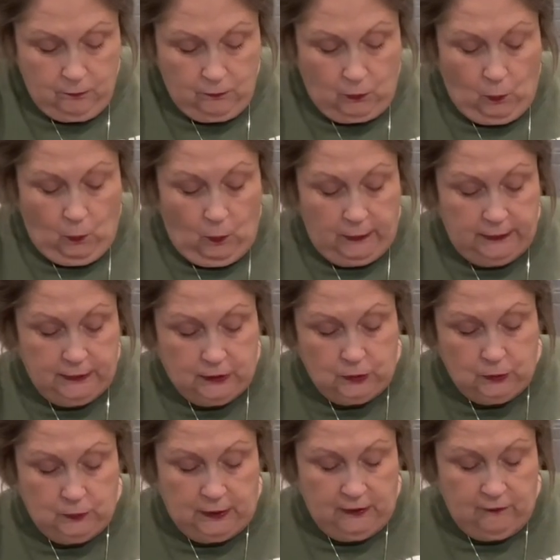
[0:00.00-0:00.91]
going
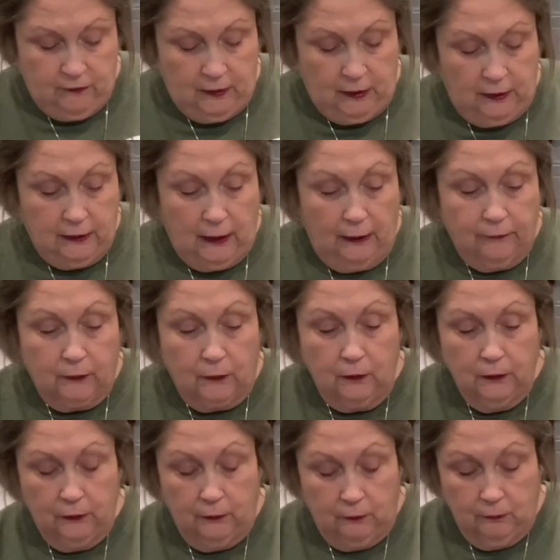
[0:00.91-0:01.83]
to give it another
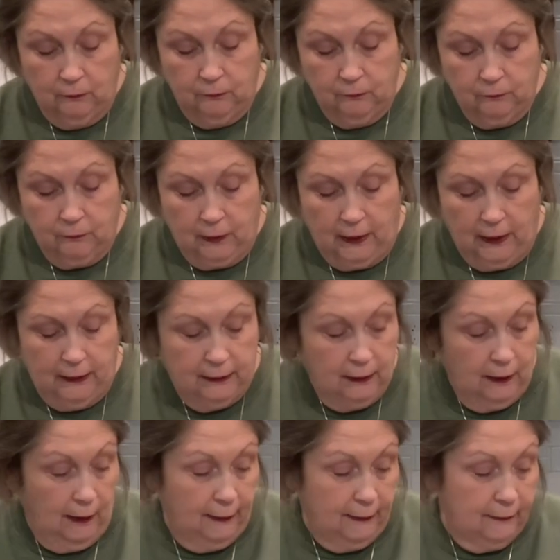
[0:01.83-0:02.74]
little cut
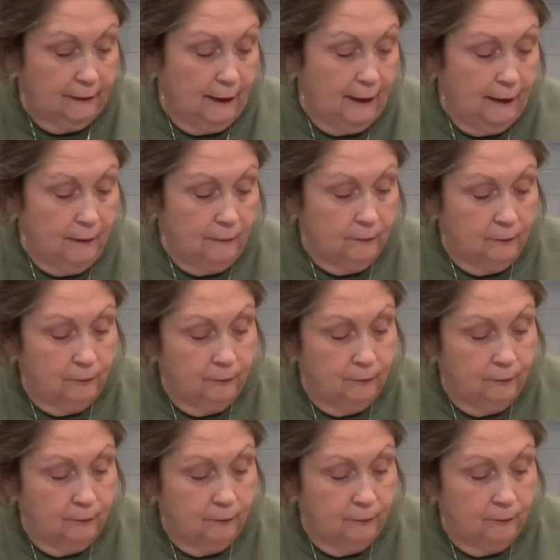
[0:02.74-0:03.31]
like that.